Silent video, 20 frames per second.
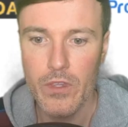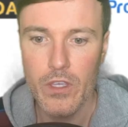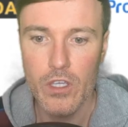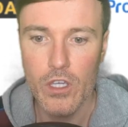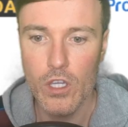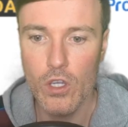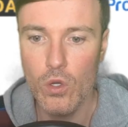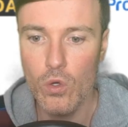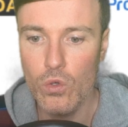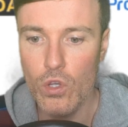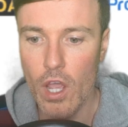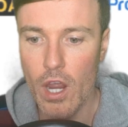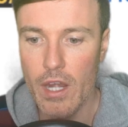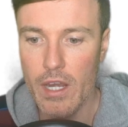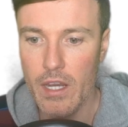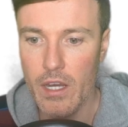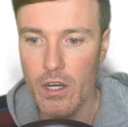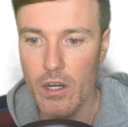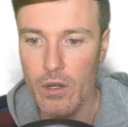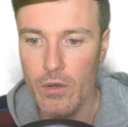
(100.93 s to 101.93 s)
You can go down
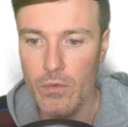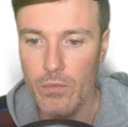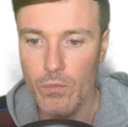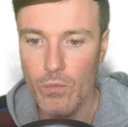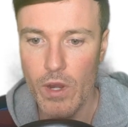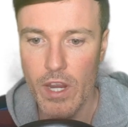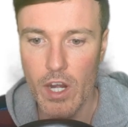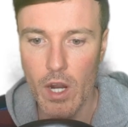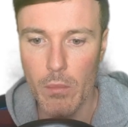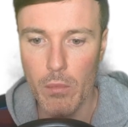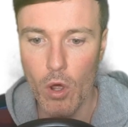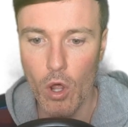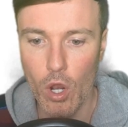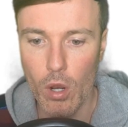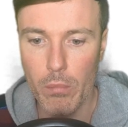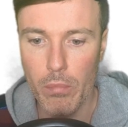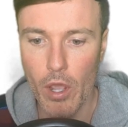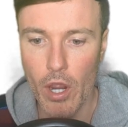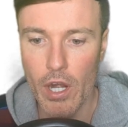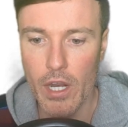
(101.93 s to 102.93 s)
here, read up all
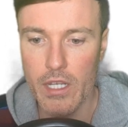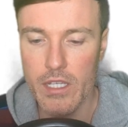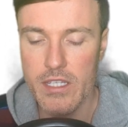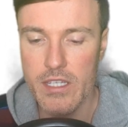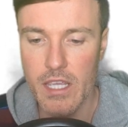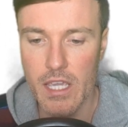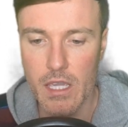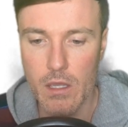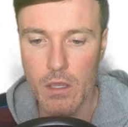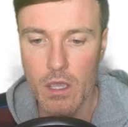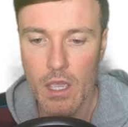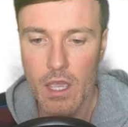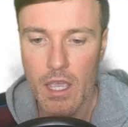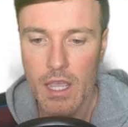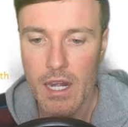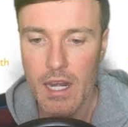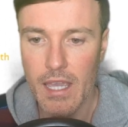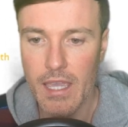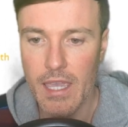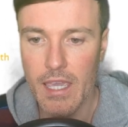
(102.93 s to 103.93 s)
about it, see,
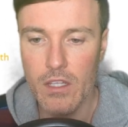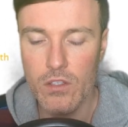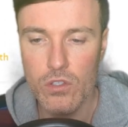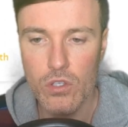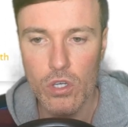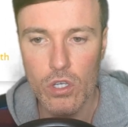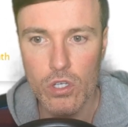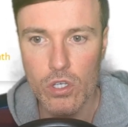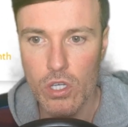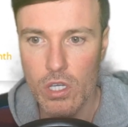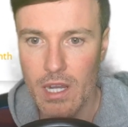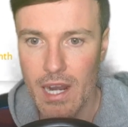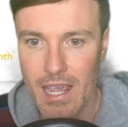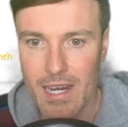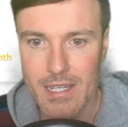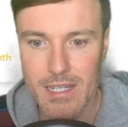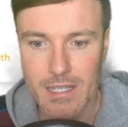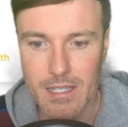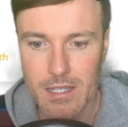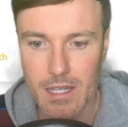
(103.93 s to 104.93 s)
click into it. You can
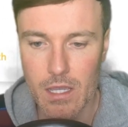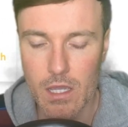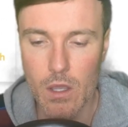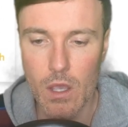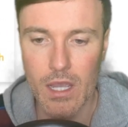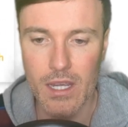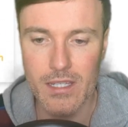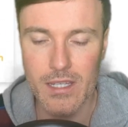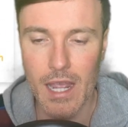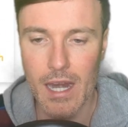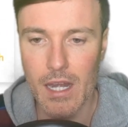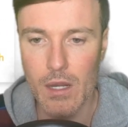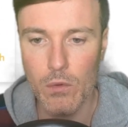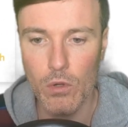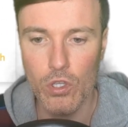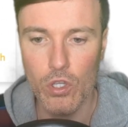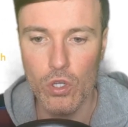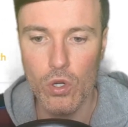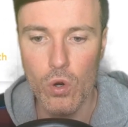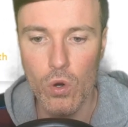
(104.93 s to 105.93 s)
actually see exactly
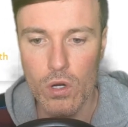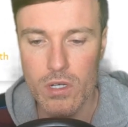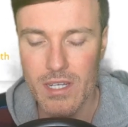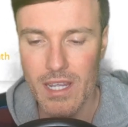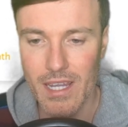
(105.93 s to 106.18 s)
what the course